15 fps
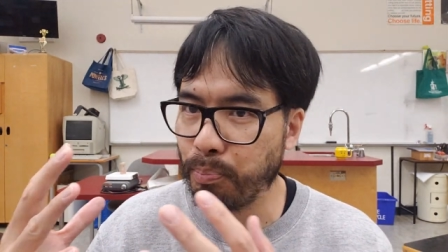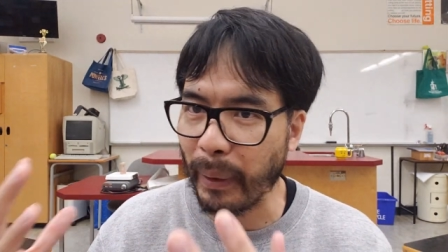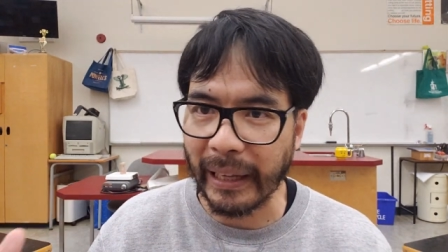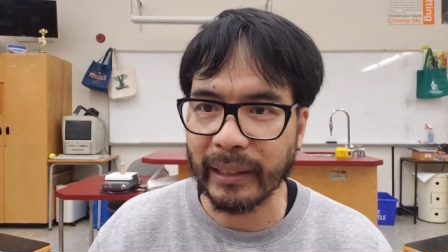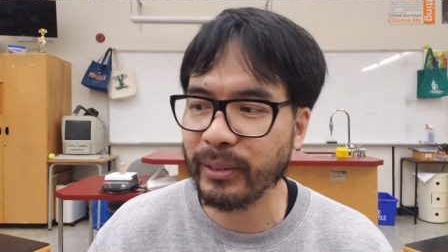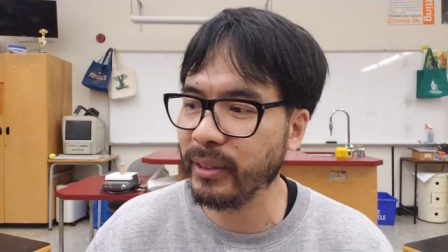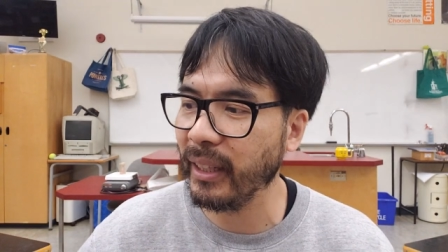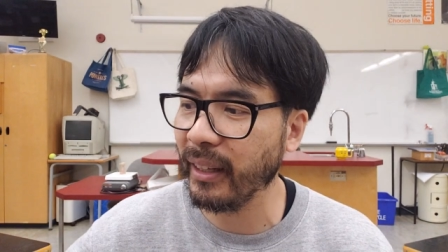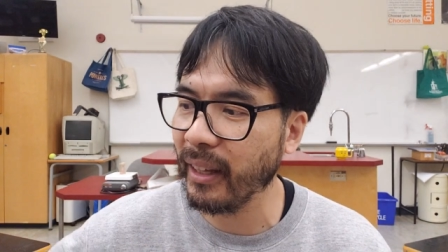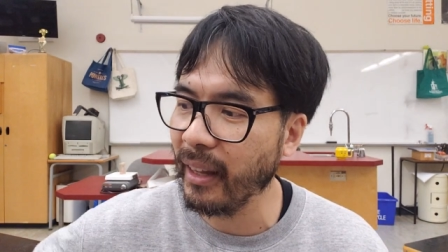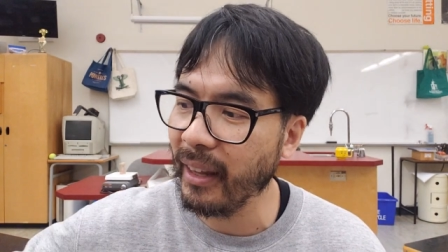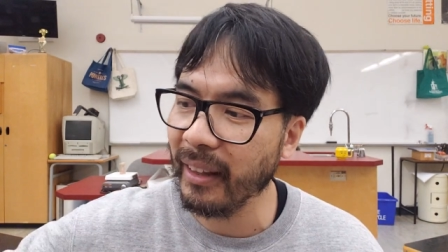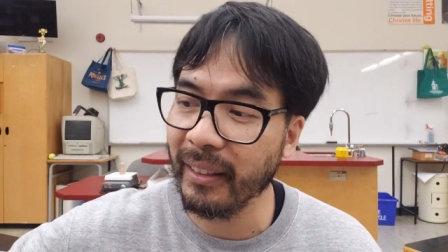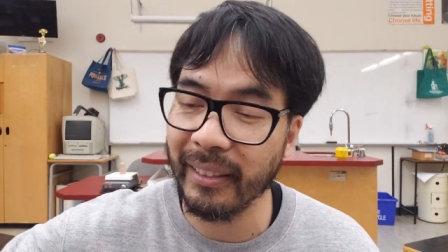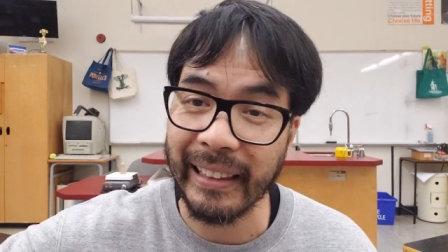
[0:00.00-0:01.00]
basic
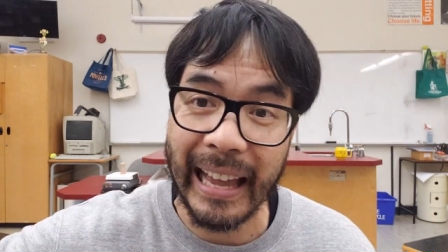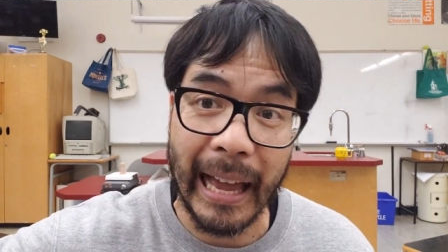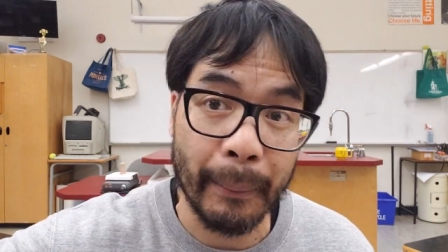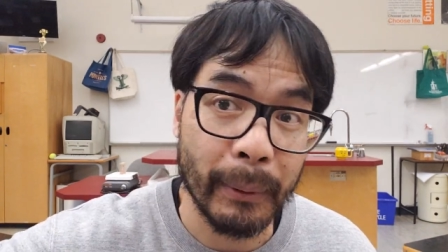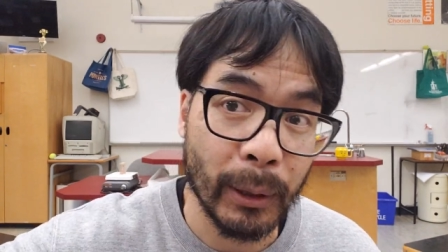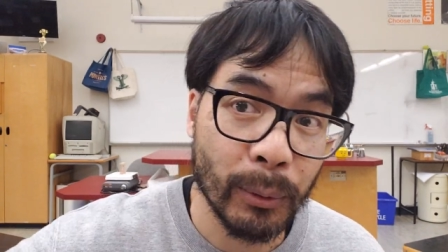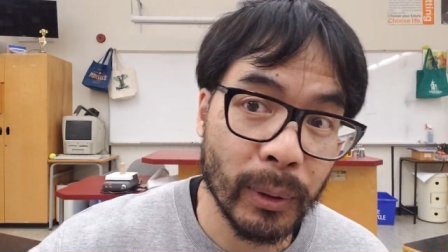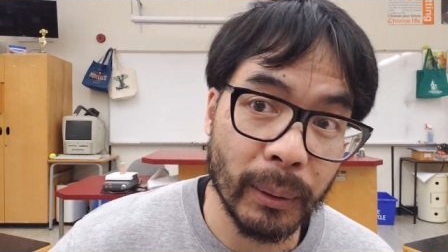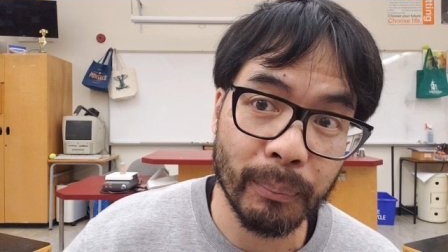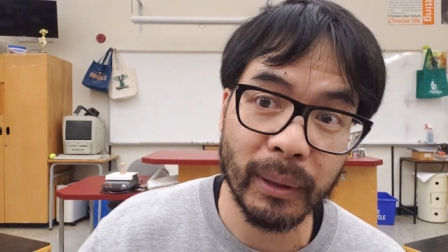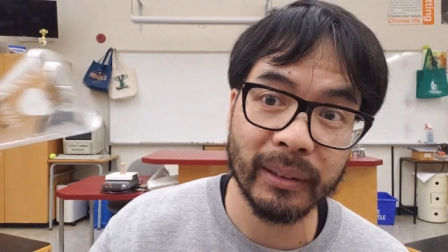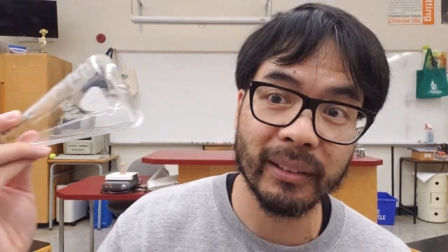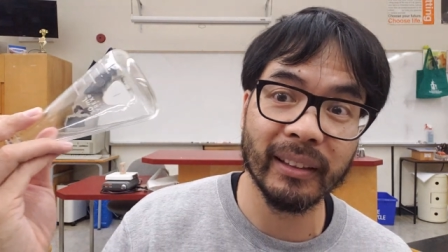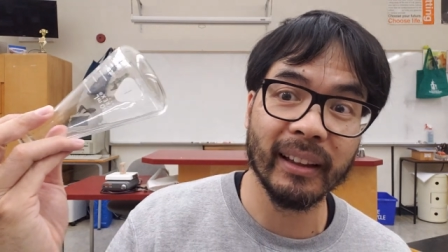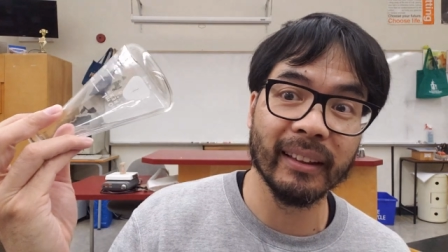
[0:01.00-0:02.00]
lab
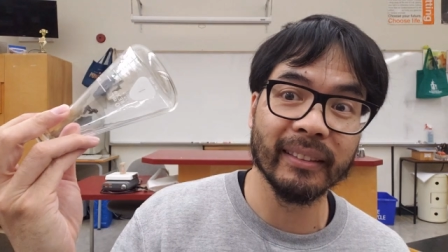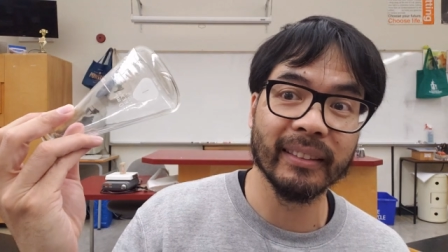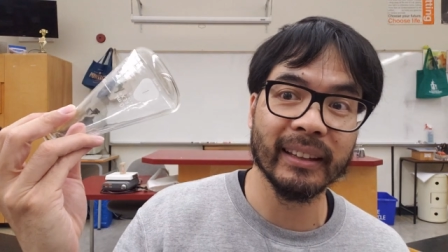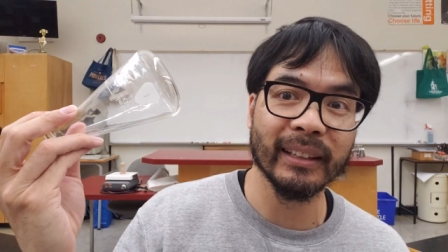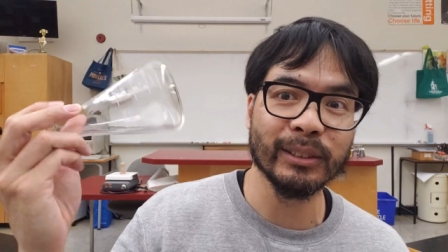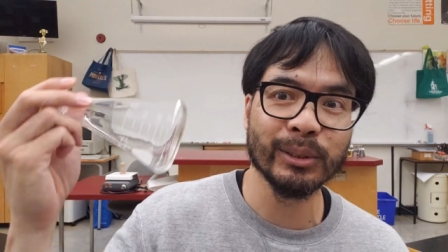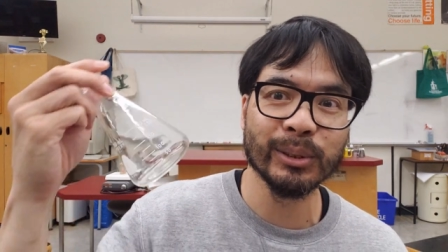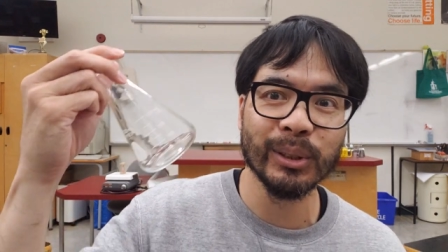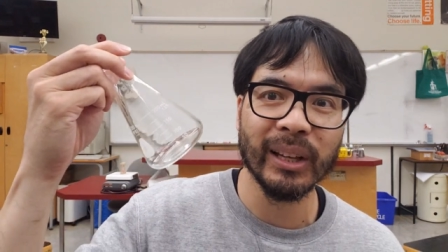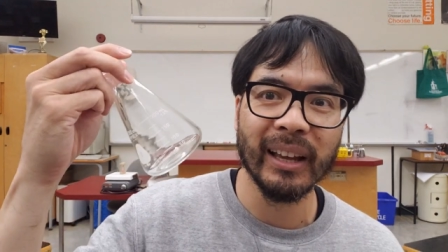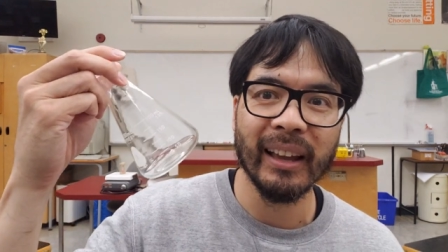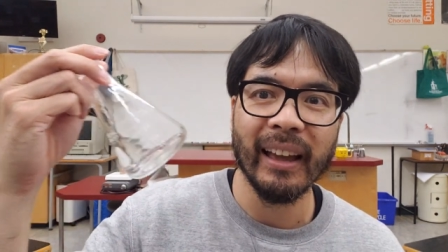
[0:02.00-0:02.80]
equipment like this